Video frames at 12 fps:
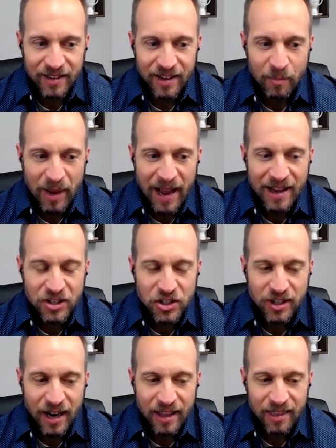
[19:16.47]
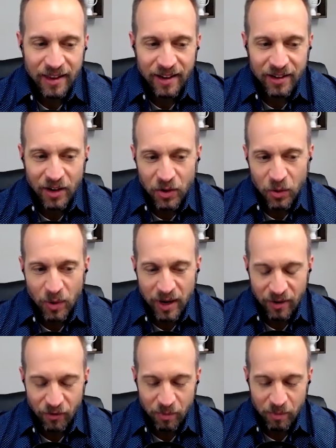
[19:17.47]
compassion, I think another
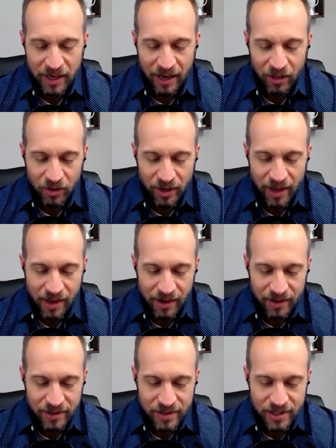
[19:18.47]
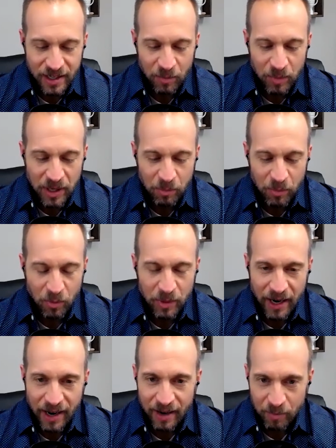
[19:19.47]
way for me, I look at it is seeing people
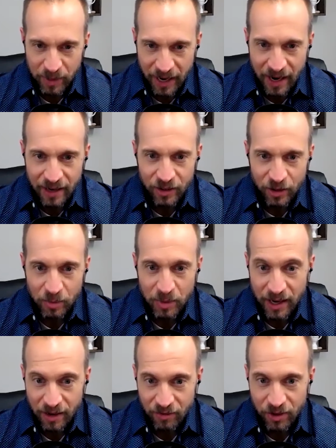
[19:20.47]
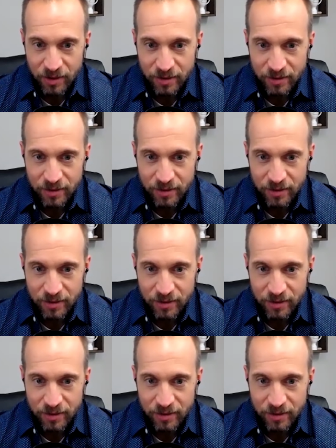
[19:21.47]
beyond their behavior